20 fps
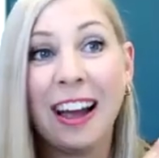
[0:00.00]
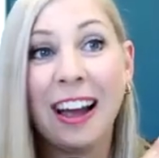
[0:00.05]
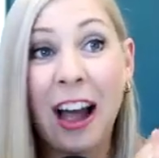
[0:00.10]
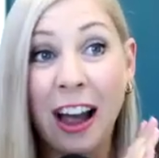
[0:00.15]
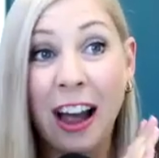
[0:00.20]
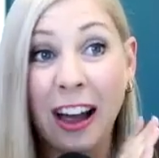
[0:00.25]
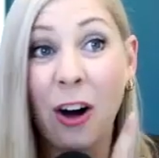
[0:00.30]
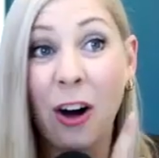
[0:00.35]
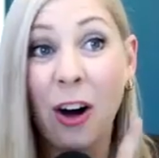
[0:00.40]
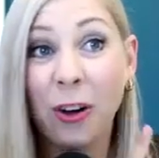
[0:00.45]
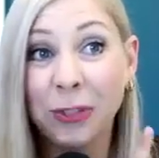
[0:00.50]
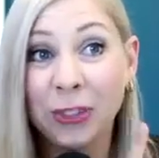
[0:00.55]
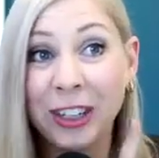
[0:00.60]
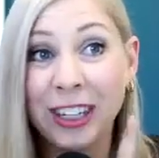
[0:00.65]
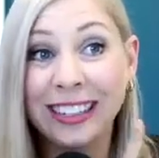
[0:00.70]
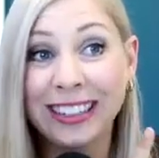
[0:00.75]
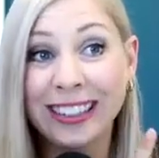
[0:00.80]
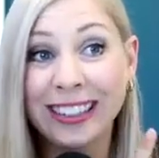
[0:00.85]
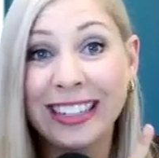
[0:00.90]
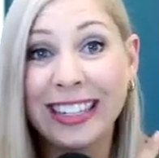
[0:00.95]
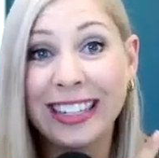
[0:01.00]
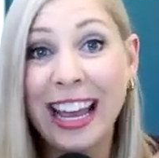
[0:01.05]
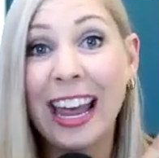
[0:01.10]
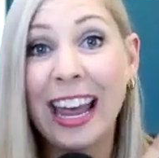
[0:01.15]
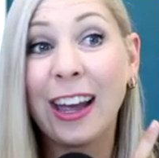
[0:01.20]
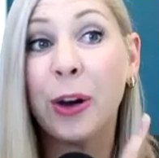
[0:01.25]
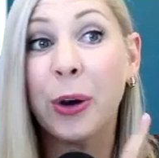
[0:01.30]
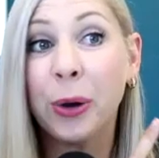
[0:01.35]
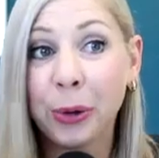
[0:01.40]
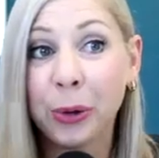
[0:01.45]
I often
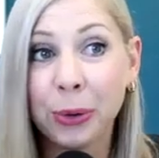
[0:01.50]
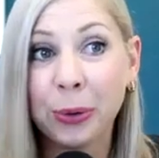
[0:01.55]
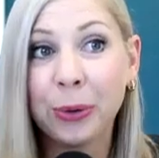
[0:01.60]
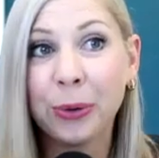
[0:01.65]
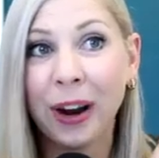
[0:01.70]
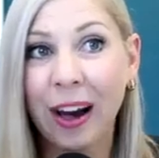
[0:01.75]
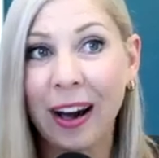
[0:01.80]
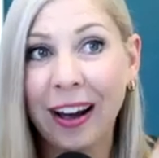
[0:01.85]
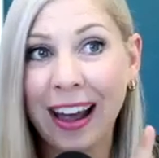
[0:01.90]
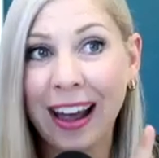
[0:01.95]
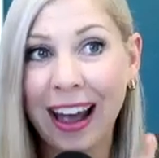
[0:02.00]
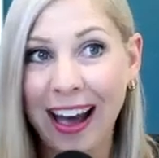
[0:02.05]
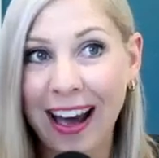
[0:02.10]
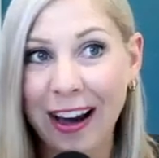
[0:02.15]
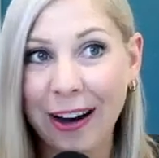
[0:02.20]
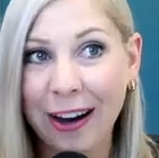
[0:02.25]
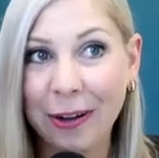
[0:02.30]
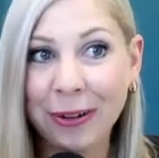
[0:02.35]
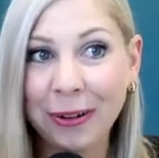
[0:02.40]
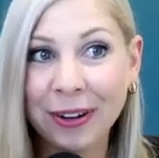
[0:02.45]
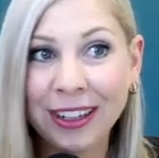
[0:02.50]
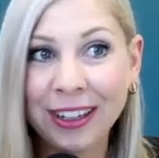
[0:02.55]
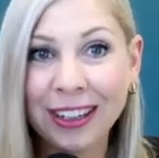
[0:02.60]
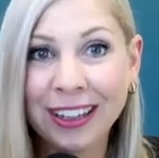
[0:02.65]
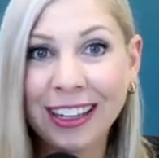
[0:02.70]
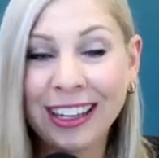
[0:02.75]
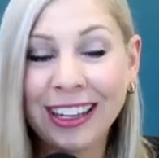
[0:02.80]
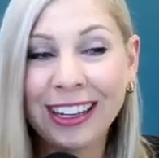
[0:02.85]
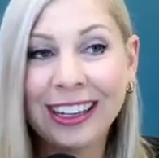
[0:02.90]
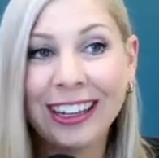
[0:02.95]
say who, not how.
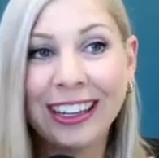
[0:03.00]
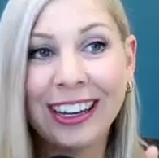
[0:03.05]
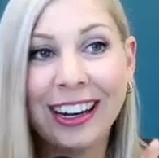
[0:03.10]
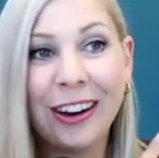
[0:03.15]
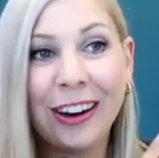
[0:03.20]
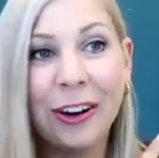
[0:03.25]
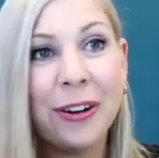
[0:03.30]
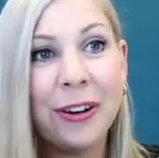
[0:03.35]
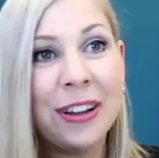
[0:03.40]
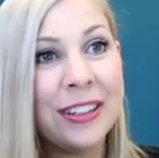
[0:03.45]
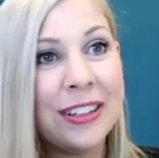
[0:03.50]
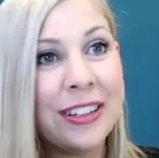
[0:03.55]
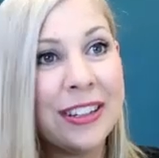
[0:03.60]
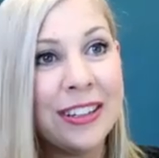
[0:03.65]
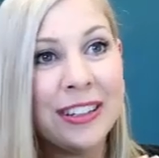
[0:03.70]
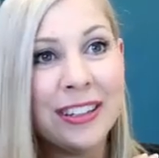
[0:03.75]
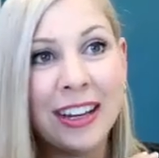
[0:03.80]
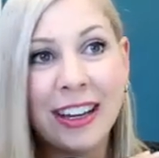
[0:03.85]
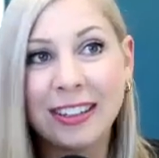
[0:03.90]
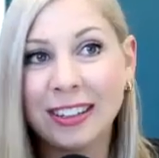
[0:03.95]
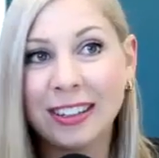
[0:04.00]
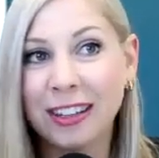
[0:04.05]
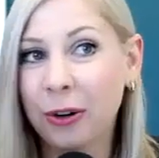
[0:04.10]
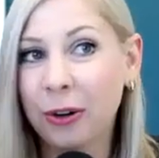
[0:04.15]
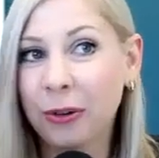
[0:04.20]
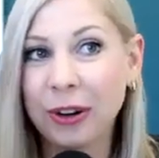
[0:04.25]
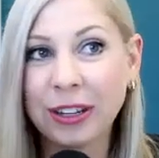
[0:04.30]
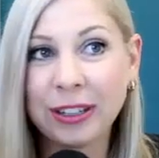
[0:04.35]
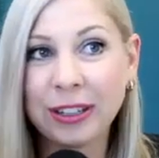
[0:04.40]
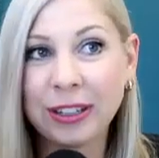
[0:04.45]
Right. It doesn't
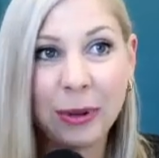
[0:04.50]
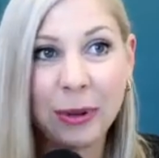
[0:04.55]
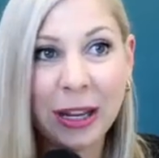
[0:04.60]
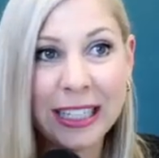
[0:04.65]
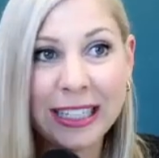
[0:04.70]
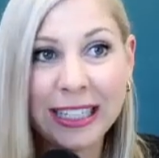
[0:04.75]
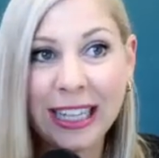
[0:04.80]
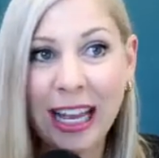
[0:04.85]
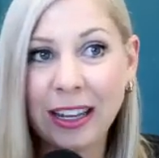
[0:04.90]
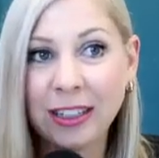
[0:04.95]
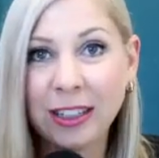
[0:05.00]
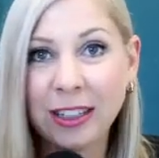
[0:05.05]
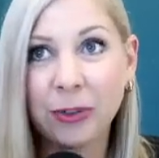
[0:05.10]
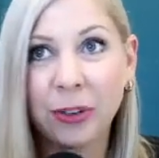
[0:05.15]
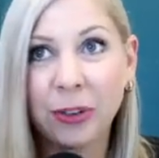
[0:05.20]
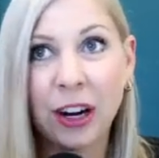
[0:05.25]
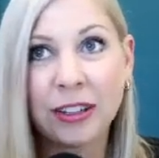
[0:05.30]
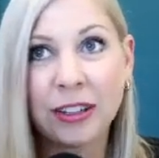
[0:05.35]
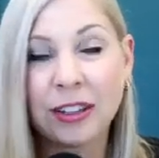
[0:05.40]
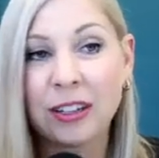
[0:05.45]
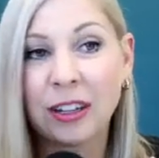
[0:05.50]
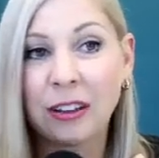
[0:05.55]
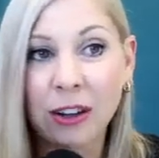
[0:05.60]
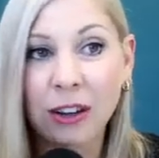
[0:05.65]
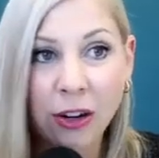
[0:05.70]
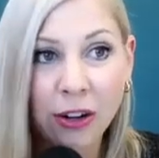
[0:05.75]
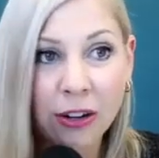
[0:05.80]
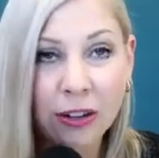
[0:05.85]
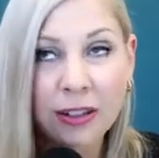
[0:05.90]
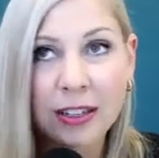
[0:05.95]
always make sense for us to
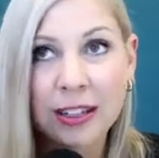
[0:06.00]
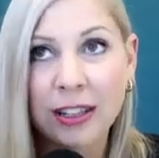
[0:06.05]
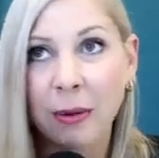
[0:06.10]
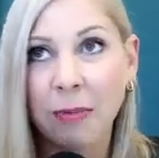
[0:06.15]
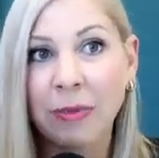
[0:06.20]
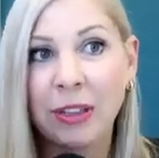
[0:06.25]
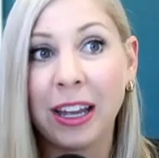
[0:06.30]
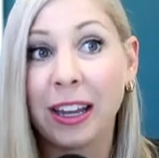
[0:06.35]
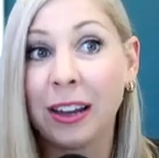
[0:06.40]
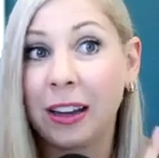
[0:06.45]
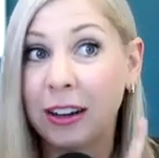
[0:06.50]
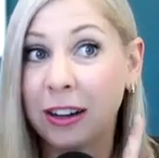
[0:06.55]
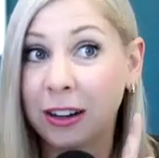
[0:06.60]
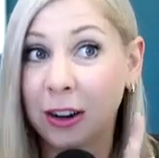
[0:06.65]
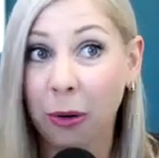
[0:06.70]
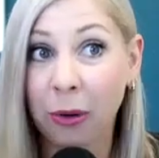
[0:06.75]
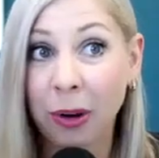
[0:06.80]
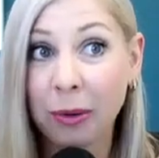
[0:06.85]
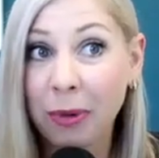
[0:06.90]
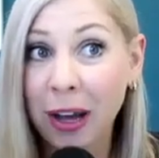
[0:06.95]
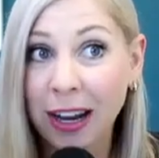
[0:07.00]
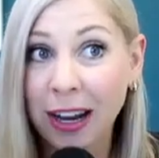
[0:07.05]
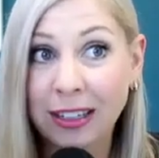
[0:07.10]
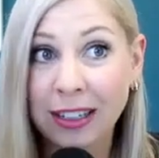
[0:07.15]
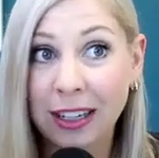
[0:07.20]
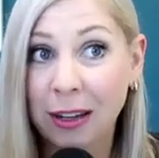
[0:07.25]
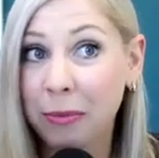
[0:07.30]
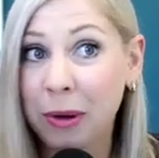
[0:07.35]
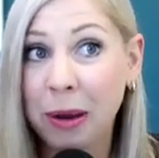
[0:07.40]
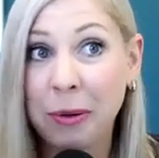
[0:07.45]
learn something, and going back
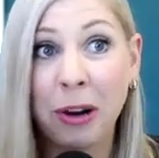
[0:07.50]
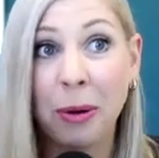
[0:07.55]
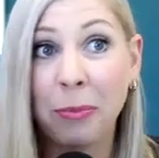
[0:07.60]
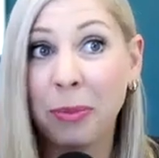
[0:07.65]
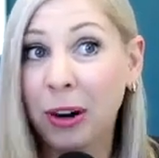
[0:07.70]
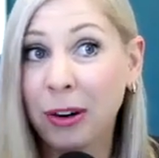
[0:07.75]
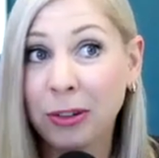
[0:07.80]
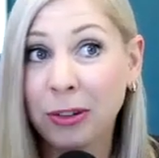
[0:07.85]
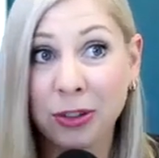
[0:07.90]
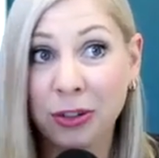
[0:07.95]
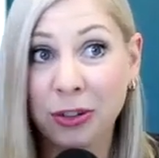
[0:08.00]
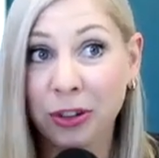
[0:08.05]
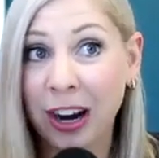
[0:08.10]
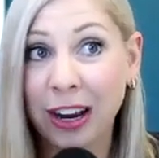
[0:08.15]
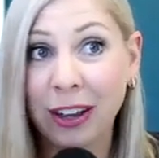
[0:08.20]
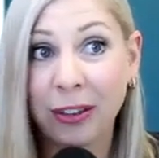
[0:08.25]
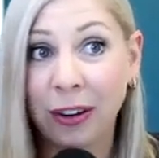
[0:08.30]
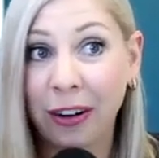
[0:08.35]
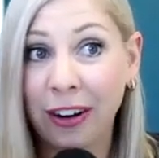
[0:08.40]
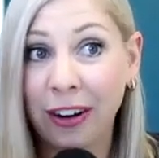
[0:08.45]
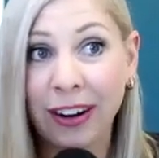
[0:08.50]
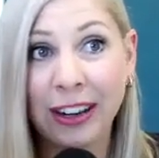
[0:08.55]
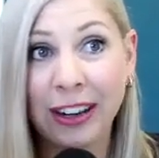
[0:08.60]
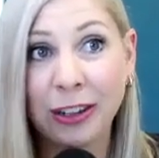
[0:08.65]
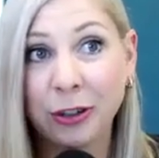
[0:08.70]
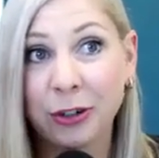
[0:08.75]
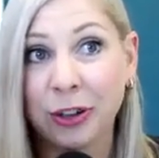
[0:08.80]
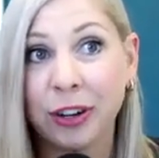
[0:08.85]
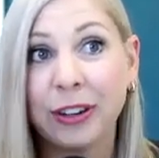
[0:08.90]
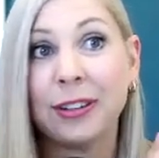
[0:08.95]
to it might not be our strength or our
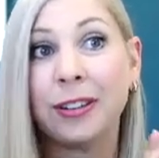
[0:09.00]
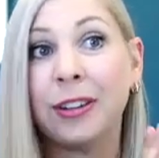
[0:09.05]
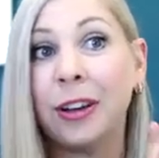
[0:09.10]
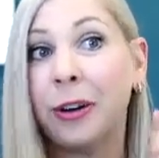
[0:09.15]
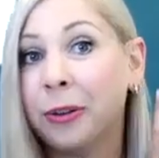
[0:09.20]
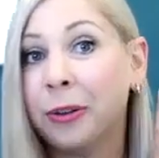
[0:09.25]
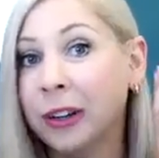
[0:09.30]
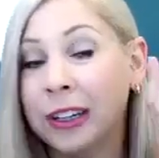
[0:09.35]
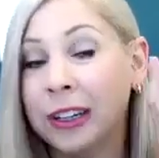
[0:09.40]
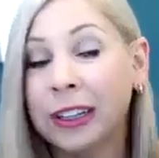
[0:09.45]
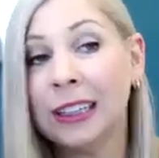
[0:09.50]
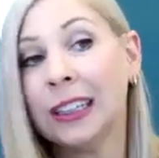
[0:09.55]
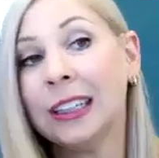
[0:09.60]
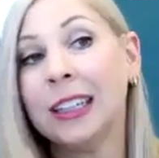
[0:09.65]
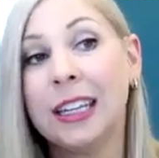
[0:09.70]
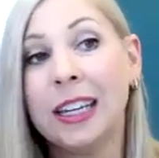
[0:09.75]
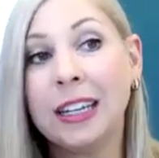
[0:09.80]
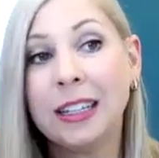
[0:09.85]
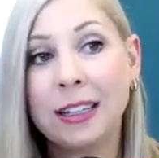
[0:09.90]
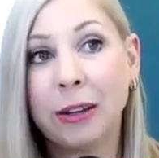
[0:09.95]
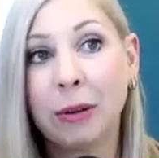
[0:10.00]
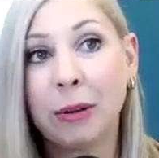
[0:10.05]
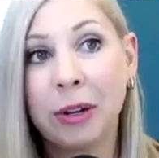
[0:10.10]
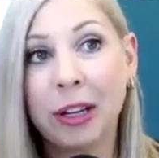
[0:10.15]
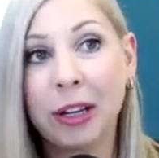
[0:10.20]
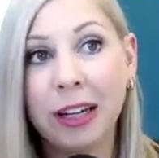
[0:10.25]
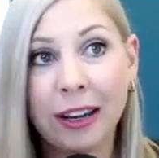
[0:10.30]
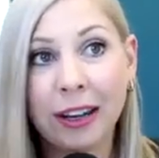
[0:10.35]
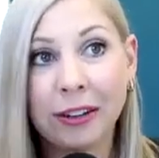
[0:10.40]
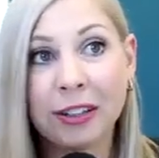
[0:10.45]
interest. So get
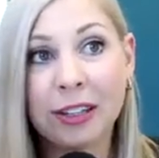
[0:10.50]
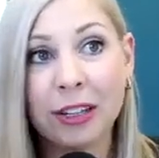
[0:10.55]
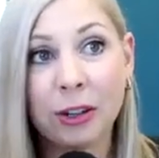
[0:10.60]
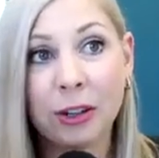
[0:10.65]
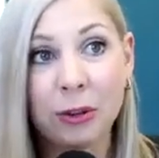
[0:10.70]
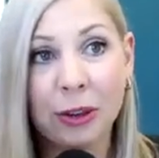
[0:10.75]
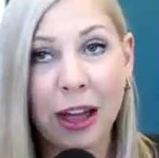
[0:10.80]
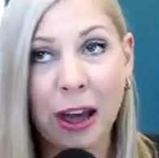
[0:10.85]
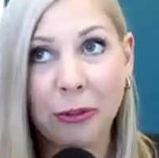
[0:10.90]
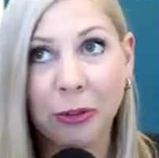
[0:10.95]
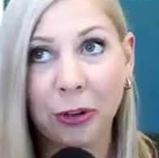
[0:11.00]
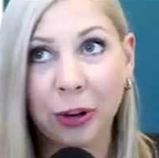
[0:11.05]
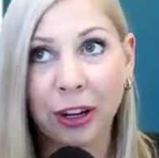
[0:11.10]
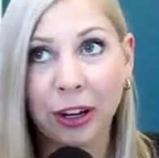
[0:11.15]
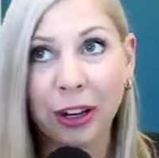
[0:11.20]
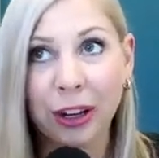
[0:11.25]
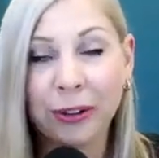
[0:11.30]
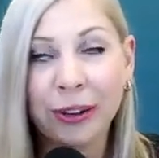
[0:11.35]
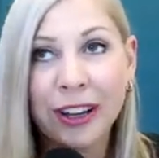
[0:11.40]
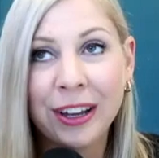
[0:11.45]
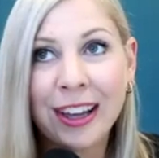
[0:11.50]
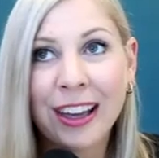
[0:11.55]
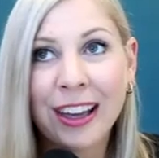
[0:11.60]
somebody else to do that for you.